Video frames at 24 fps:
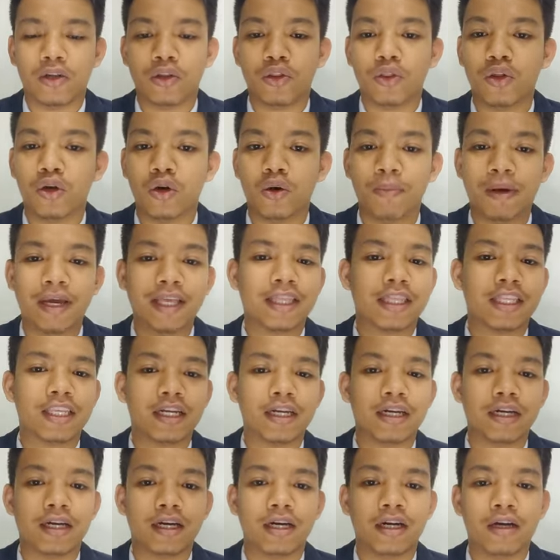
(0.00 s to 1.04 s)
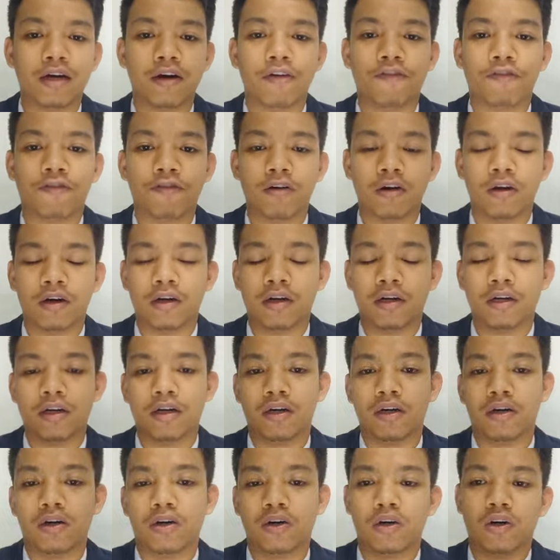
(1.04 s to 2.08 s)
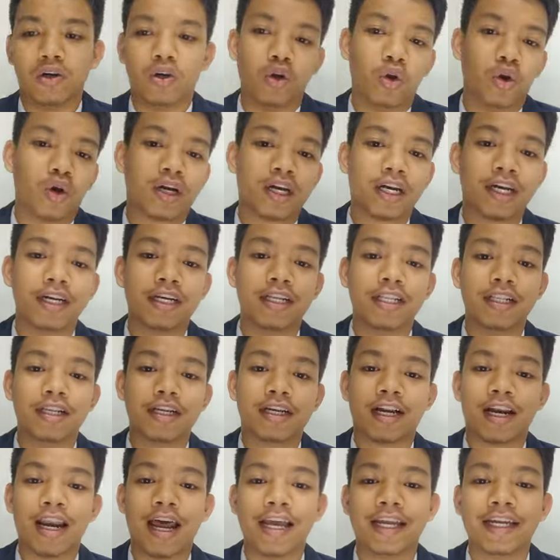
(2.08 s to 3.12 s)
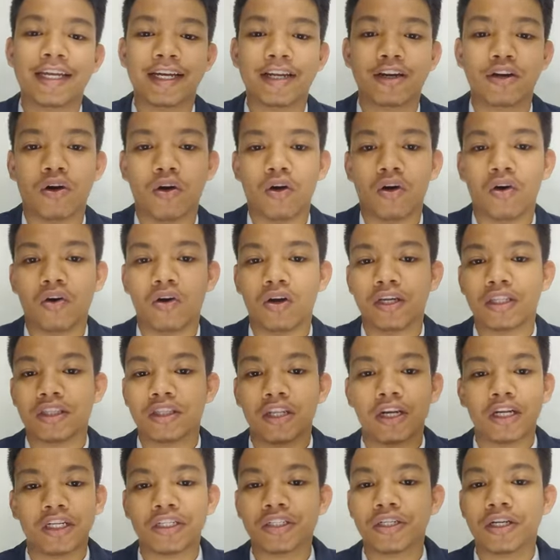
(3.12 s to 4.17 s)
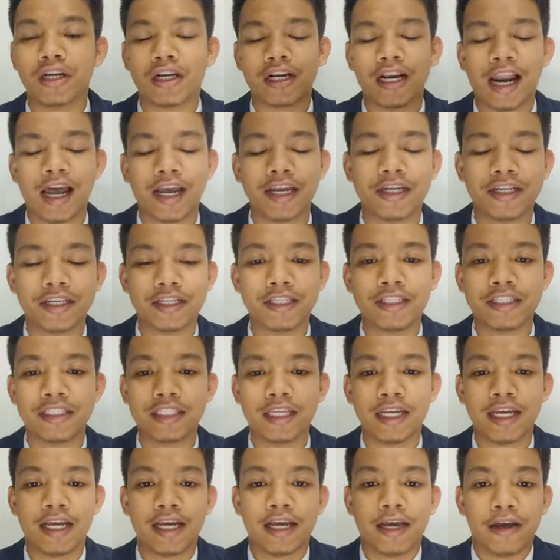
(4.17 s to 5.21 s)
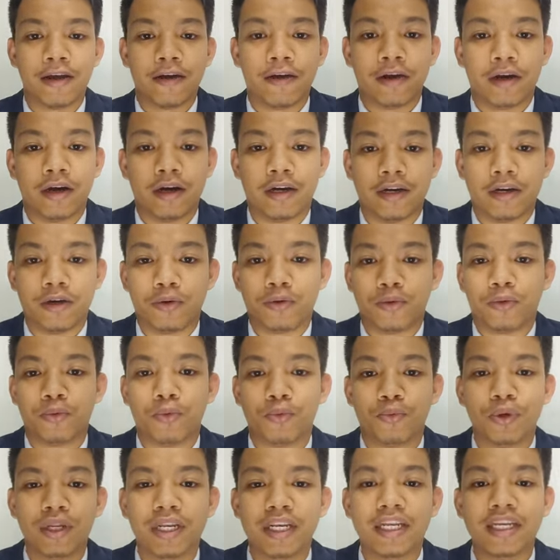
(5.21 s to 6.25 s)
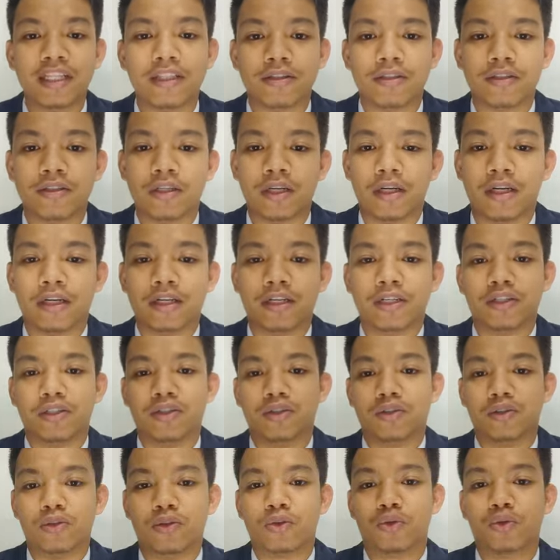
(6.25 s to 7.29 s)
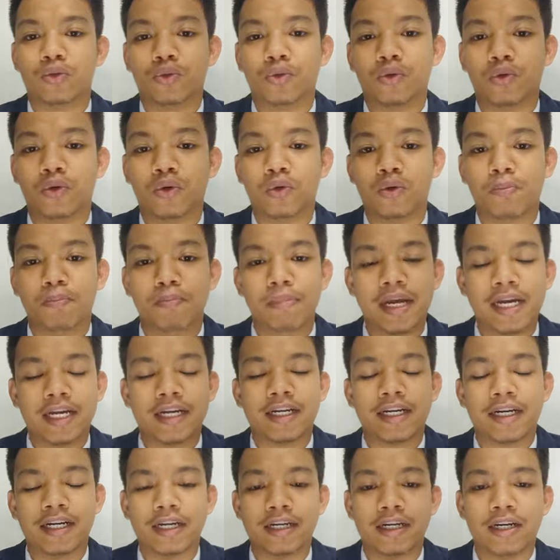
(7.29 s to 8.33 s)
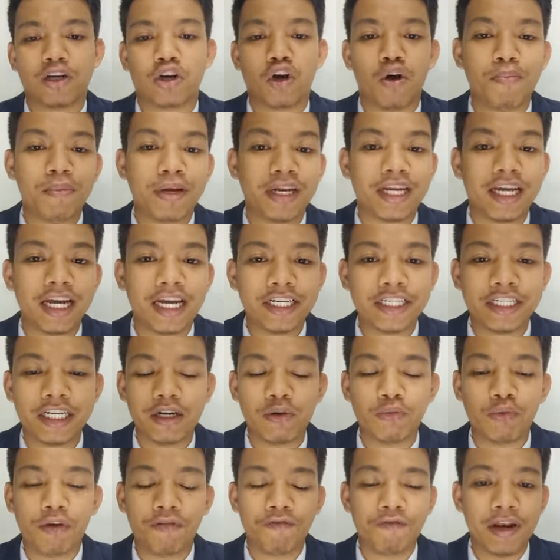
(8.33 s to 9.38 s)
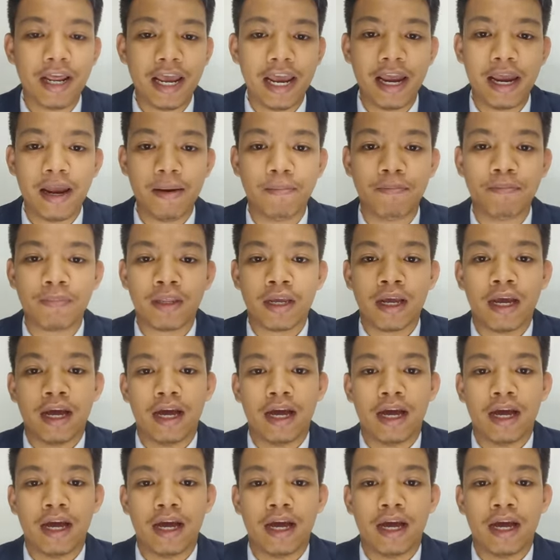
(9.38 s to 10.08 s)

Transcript: no matter of local client or international clients, we need to make a communication with them